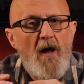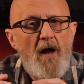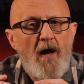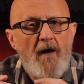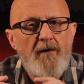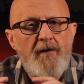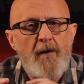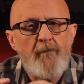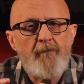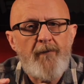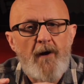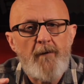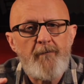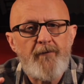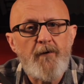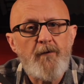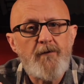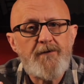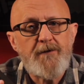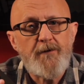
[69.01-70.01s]
and then by
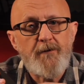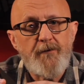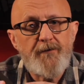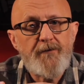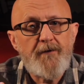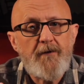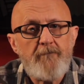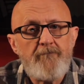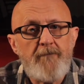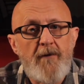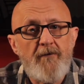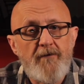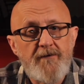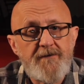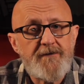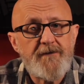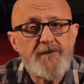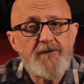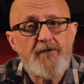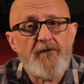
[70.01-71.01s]
Bluetooth
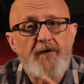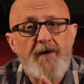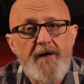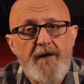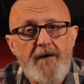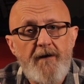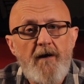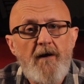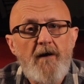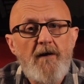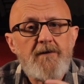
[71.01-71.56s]
mirrors the screen.